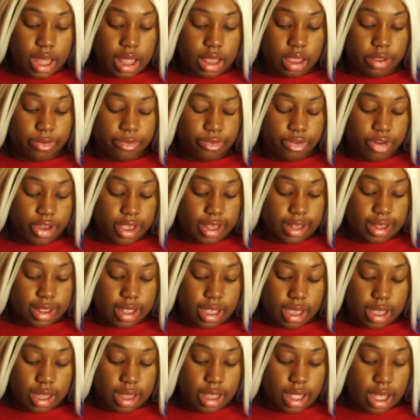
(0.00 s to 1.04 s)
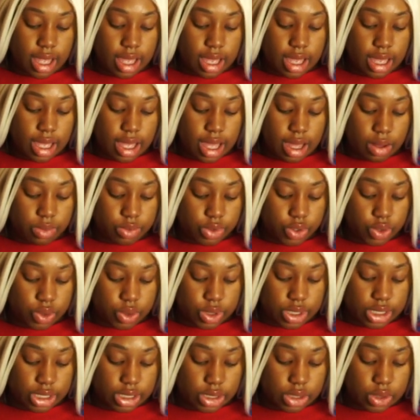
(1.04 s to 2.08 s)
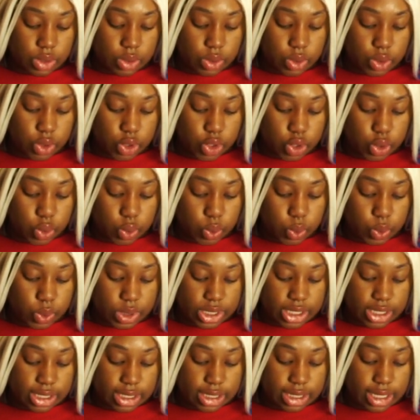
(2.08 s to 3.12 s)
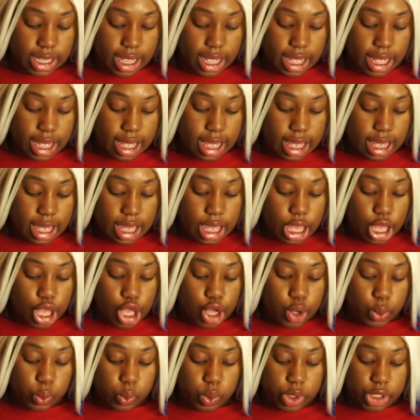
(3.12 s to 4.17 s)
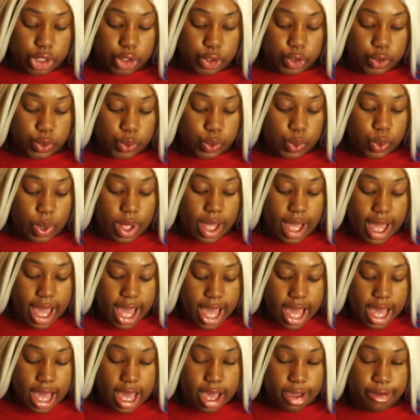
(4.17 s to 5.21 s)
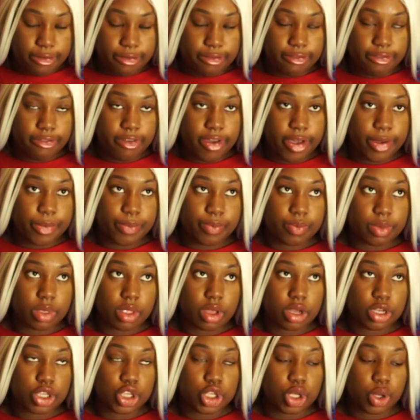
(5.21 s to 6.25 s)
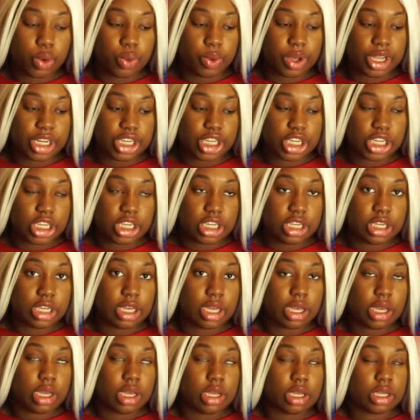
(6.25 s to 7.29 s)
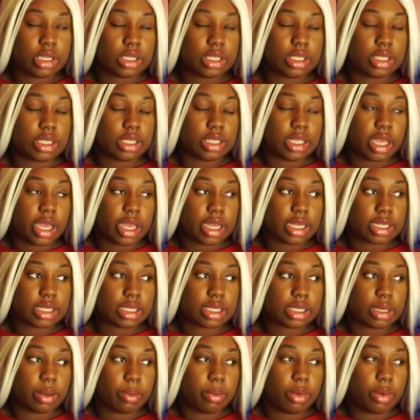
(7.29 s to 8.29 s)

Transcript: The first thing that I want you guys to know is that we do have syringe 6